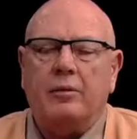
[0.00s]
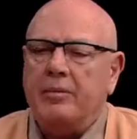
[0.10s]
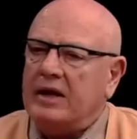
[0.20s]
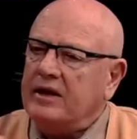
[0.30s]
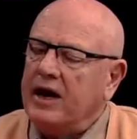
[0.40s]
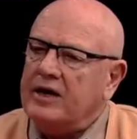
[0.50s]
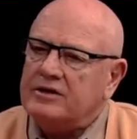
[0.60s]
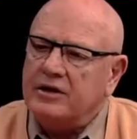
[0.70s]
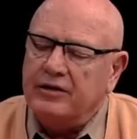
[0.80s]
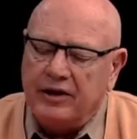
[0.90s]
I meant to
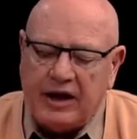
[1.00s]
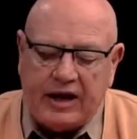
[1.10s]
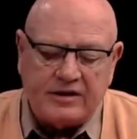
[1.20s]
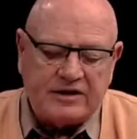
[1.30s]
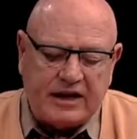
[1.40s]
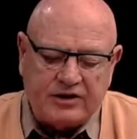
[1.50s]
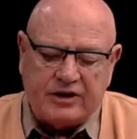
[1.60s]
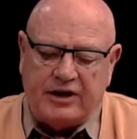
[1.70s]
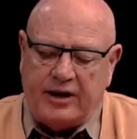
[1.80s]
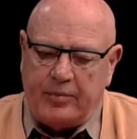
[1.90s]
ask you in the last
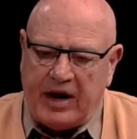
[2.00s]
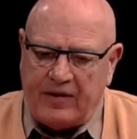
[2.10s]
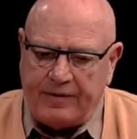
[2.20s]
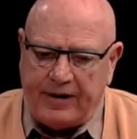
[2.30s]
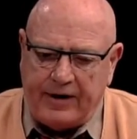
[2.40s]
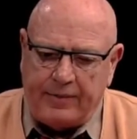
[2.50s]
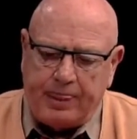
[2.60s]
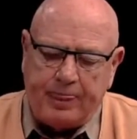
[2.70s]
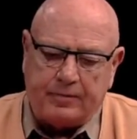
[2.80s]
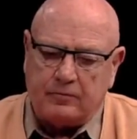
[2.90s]
session about,
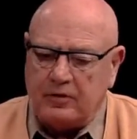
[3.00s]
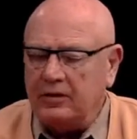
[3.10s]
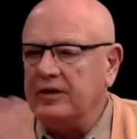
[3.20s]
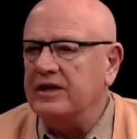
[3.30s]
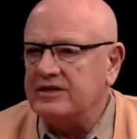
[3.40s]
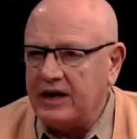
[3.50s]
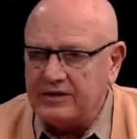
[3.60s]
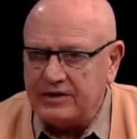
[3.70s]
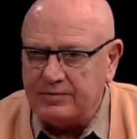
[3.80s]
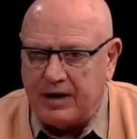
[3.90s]
well, in this
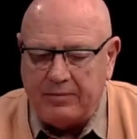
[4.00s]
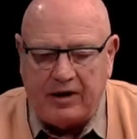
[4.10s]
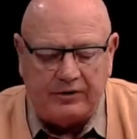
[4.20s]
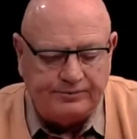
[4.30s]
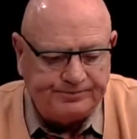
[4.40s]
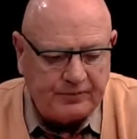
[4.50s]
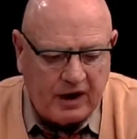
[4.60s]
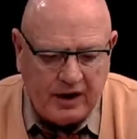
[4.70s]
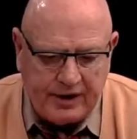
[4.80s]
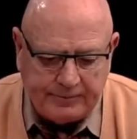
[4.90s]
case, it's my mother,
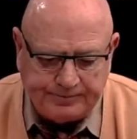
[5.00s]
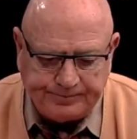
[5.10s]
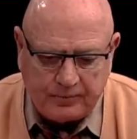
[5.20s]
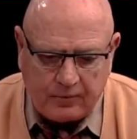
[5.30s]
or